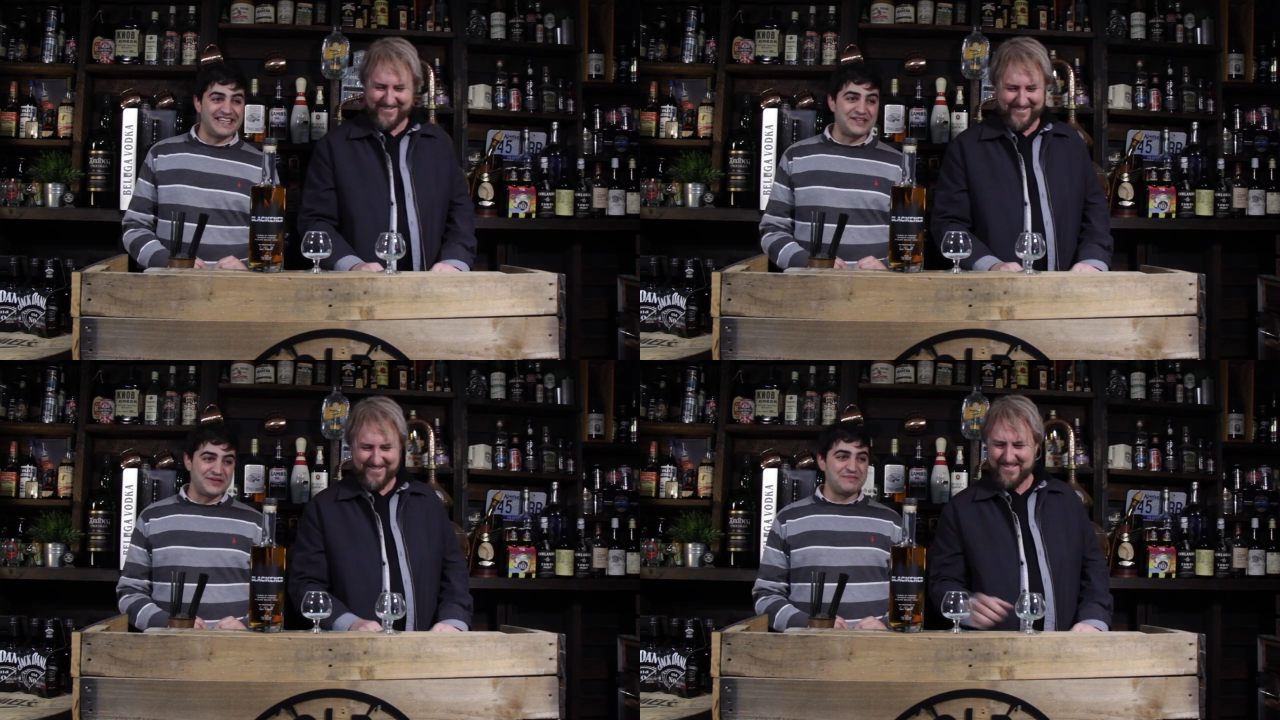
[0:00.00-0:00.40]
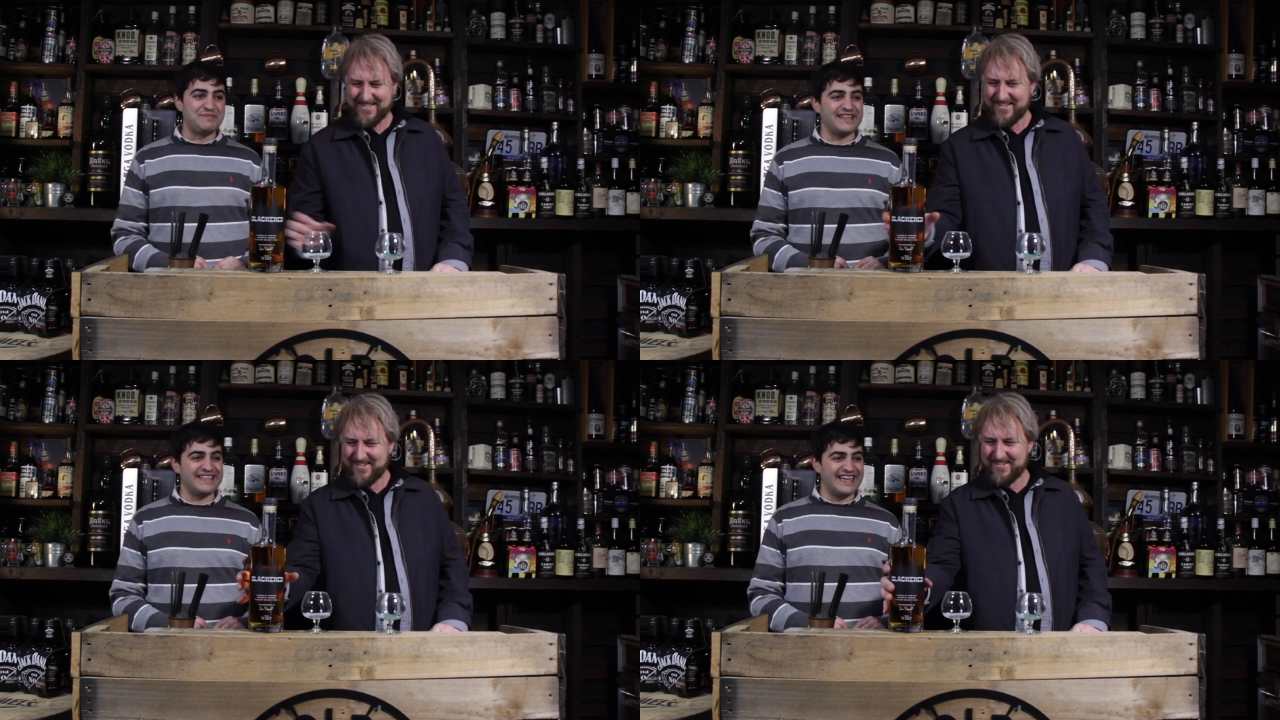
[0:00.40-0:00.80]
Speaker 1: getting good,
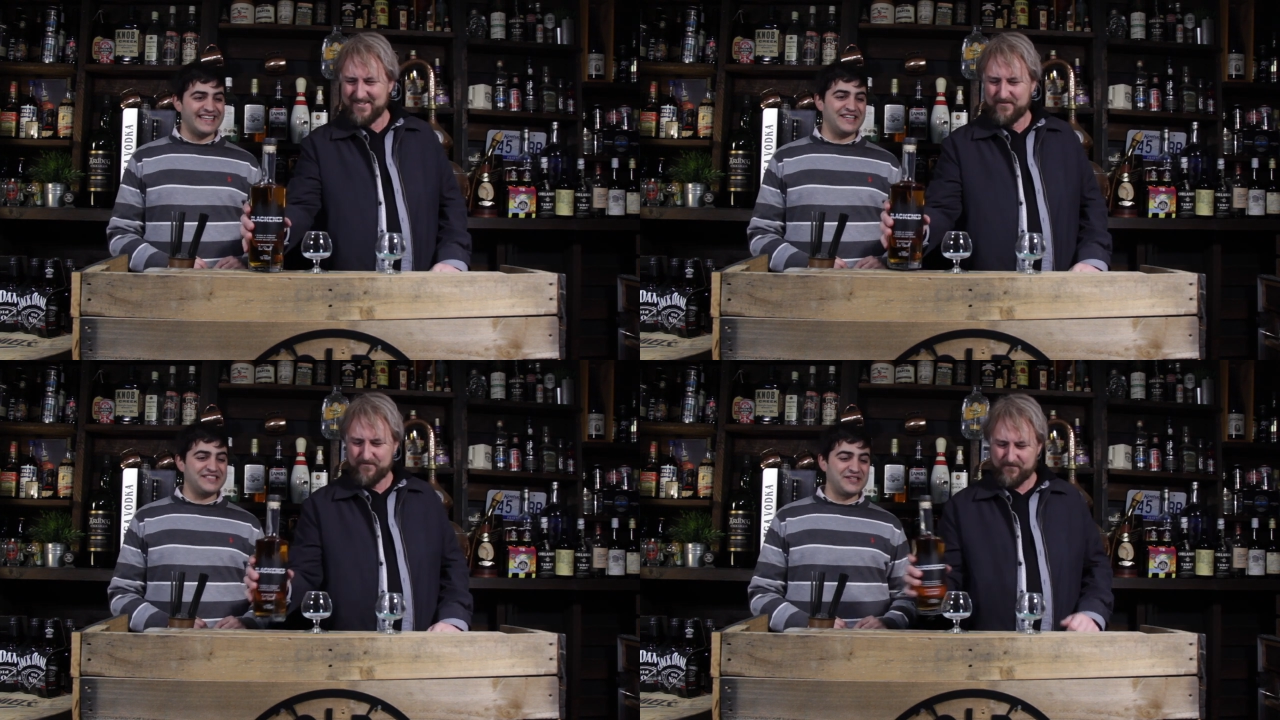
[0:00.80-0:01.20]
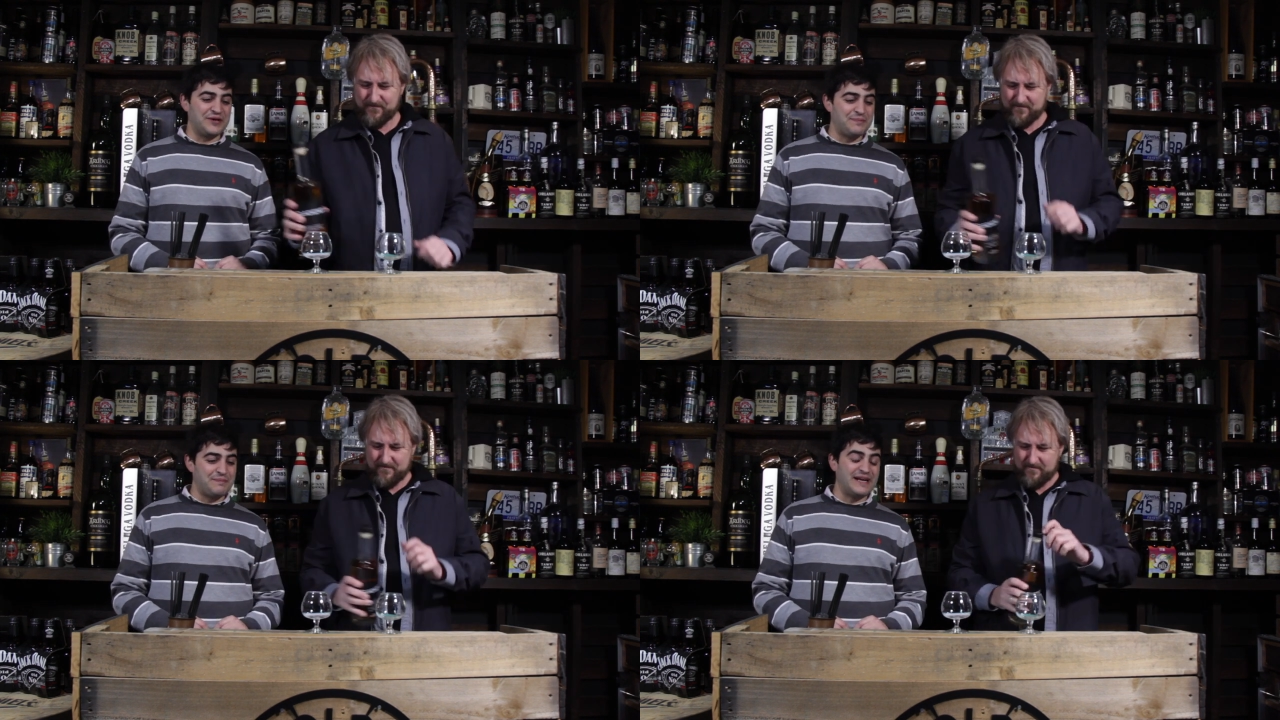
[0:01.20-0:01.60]
but yeah, no.
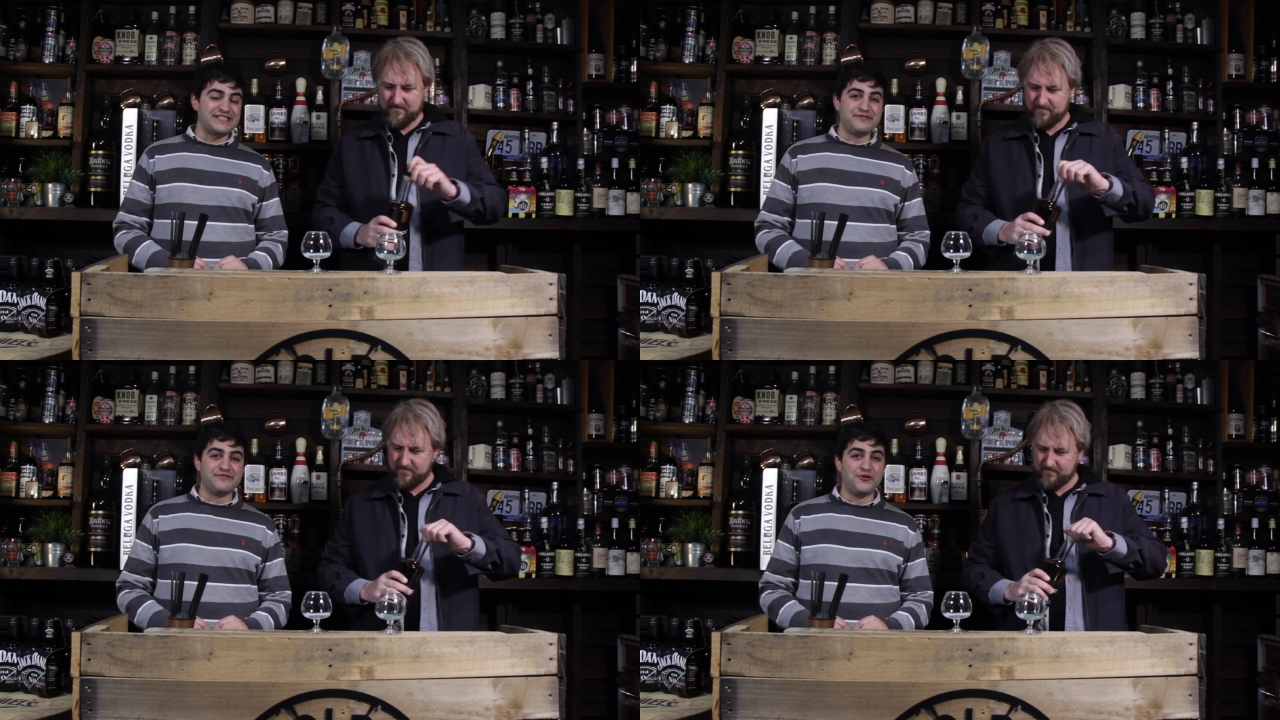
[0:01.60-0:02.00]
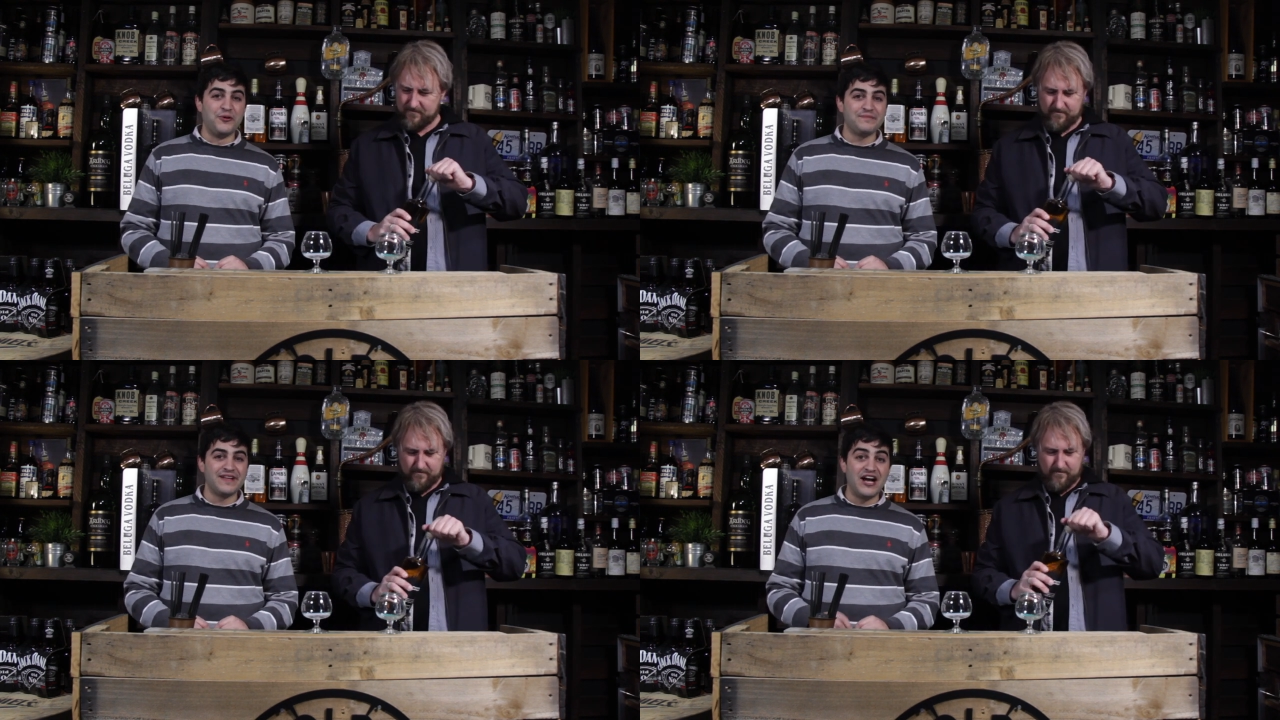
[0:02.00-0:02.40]
So, based on
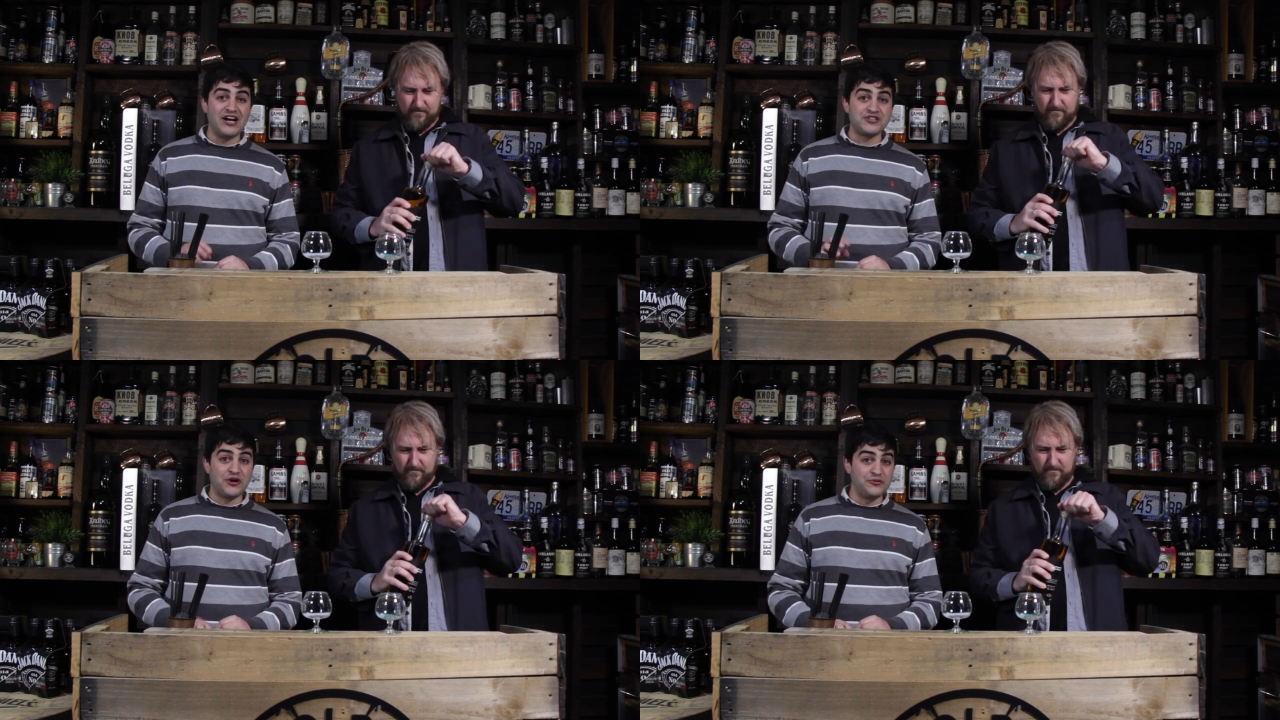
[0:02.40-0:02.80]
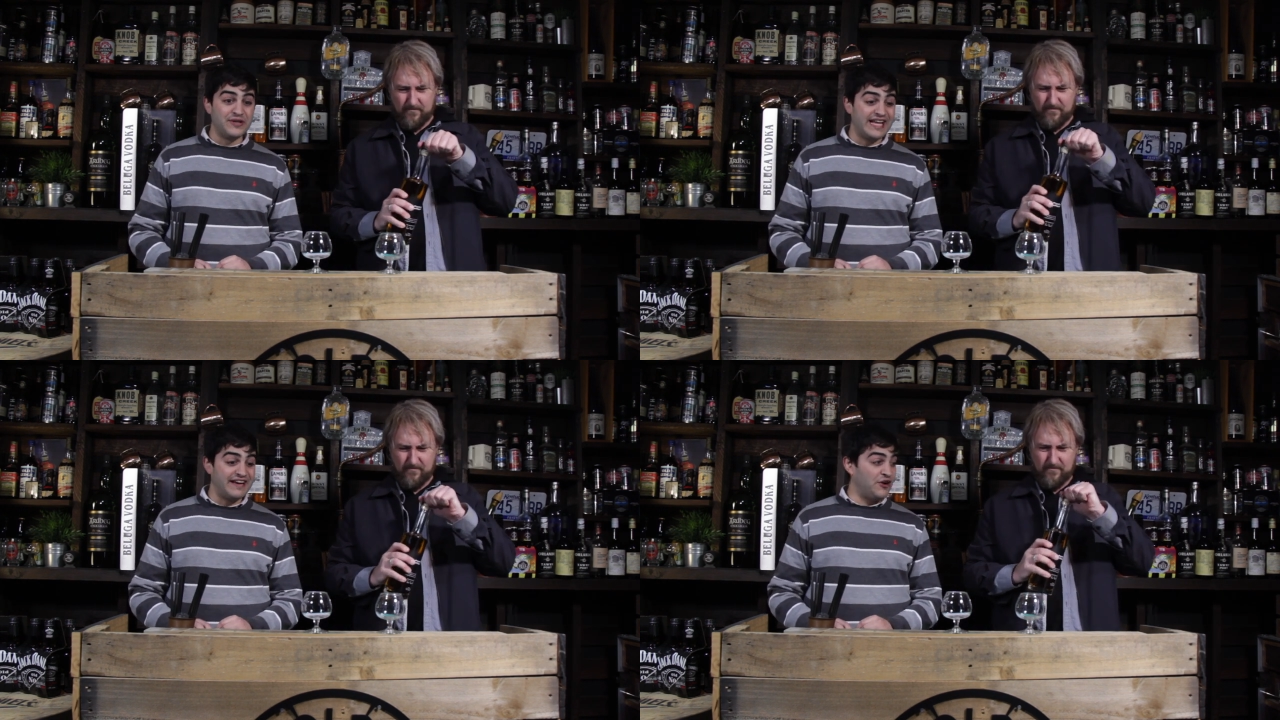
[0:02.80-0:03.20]
form, don't
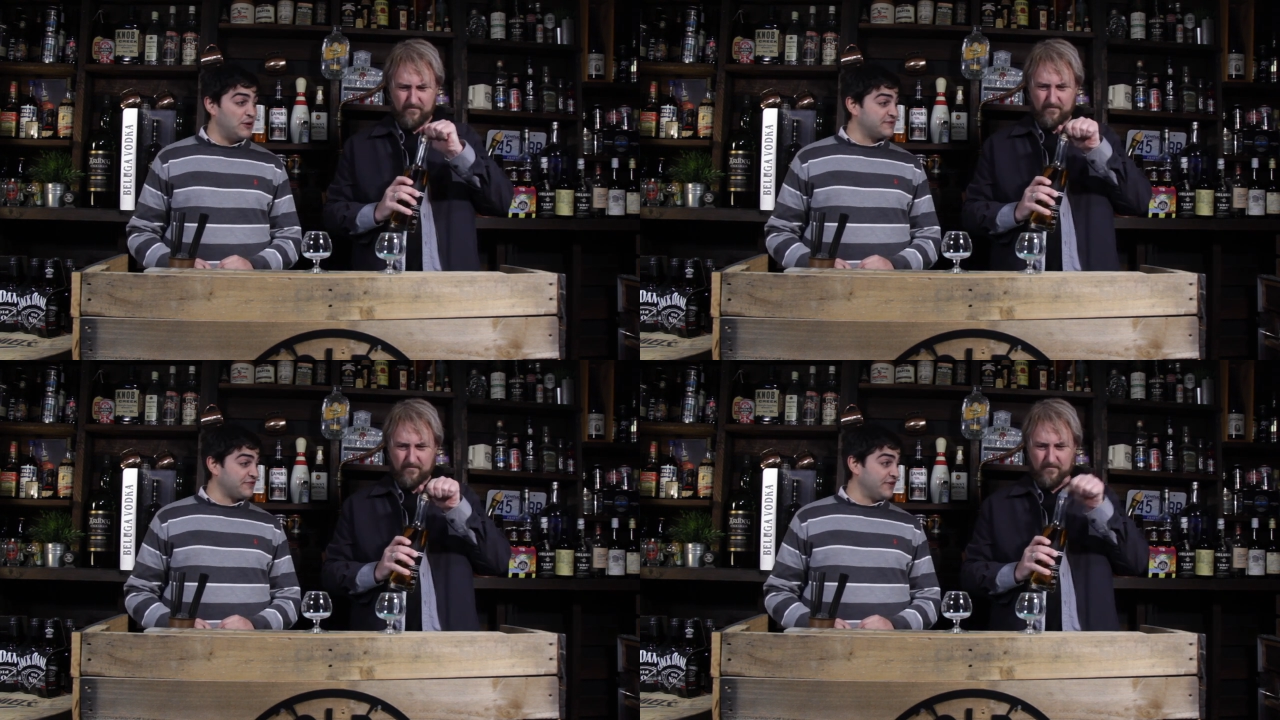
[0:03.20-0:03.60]
really have hopes